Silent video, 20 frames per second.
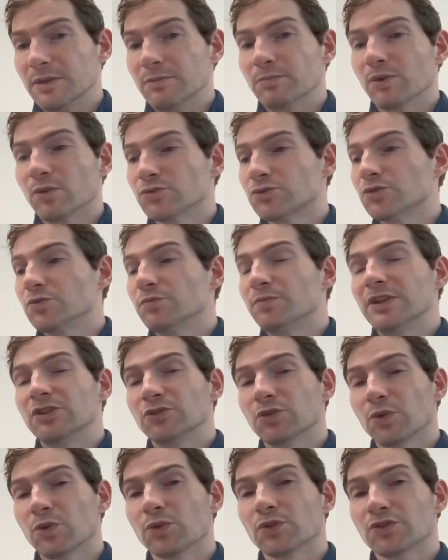people should be
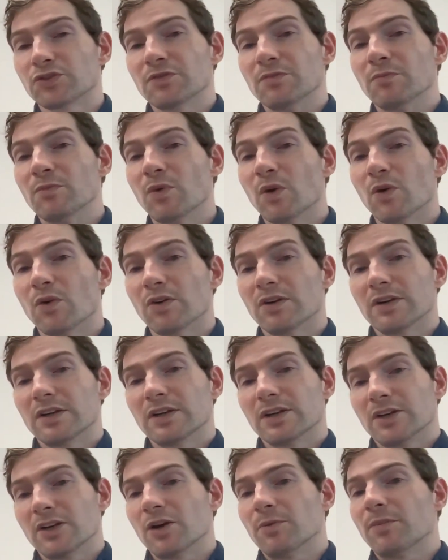taught more
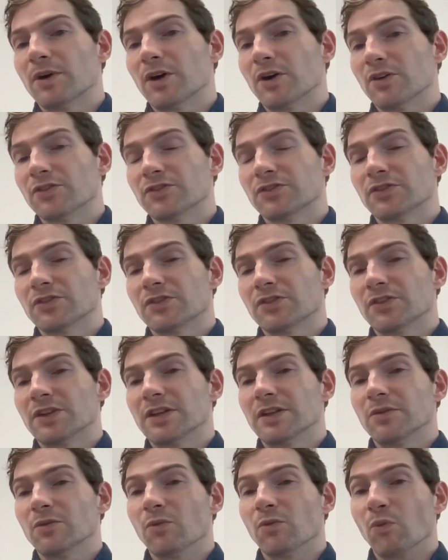about
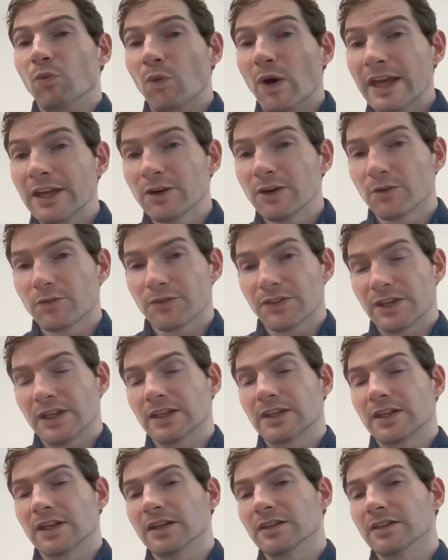the way of
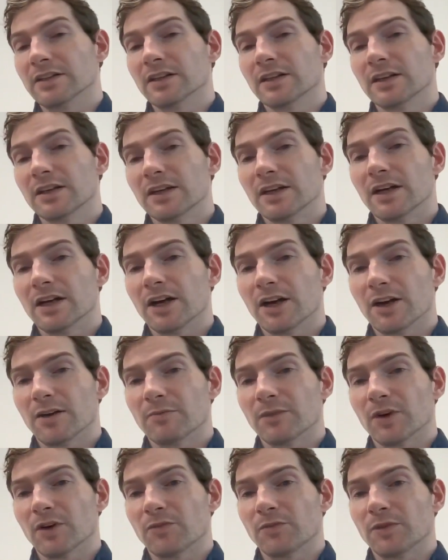thinking
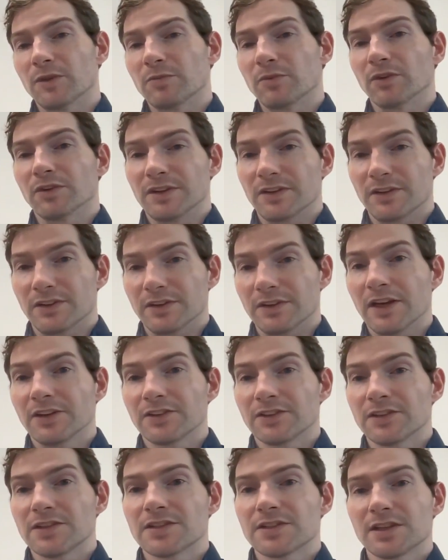of people in the
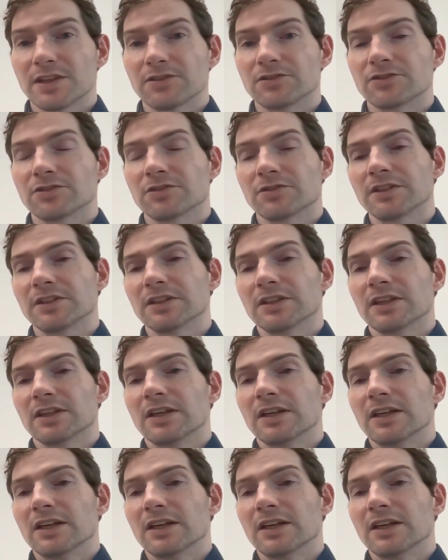19th century